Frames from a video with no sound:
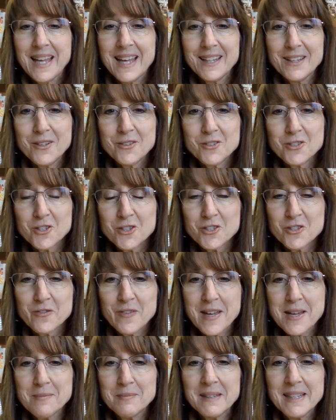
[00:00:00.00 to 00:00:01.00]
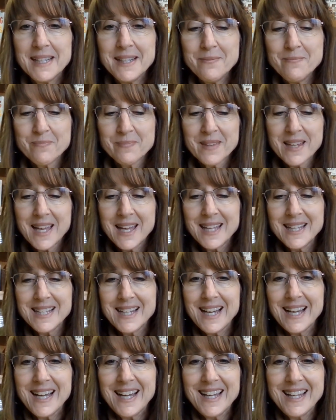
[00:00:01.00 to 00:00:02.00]
Hello, church family.
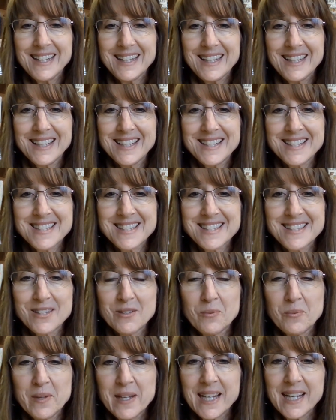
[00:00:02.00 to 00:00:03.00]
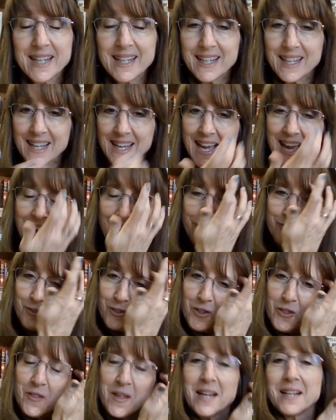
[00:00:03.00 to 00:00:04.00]
It is the week
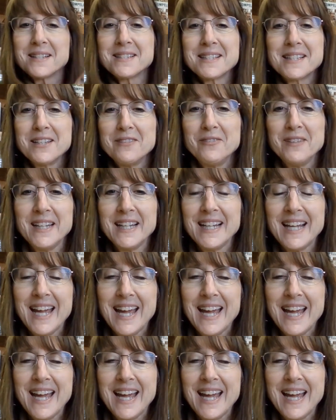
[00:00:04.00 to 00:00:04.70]
after Thanksgiving,